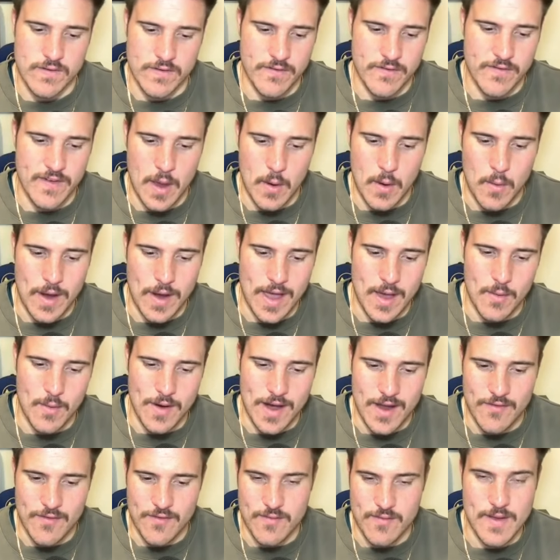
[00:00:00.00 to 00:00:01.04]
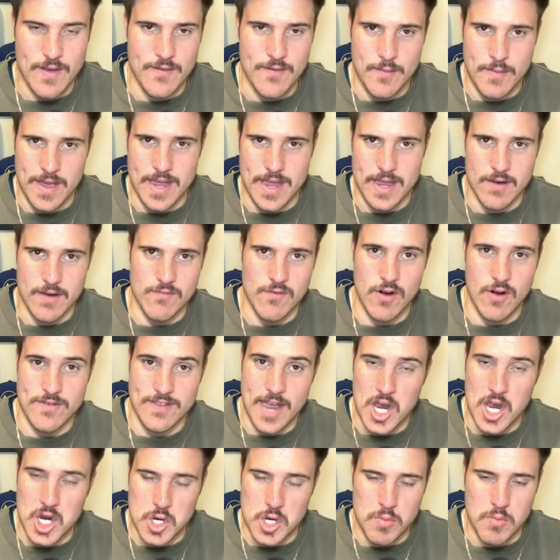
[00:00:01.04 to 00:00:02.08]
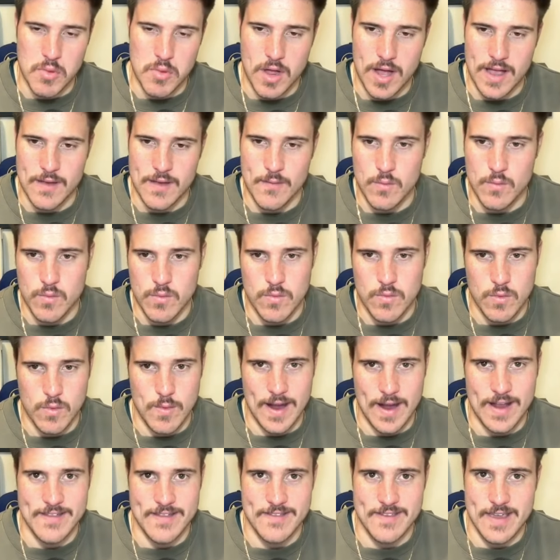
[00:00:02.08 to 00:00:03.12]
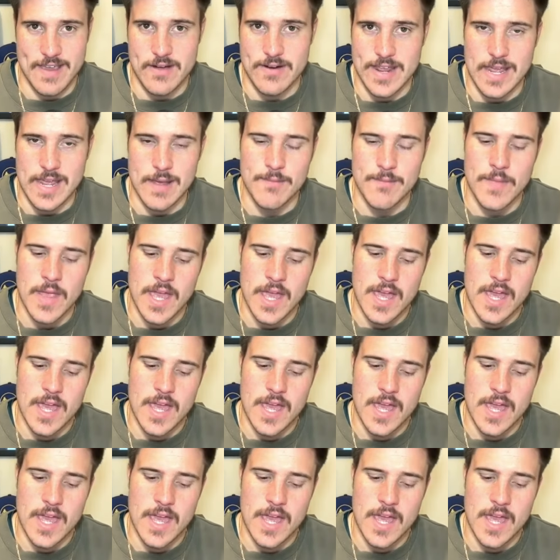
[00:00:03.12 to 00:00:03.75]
a fair way away from ever being a rotation player. We'll wait and see on him.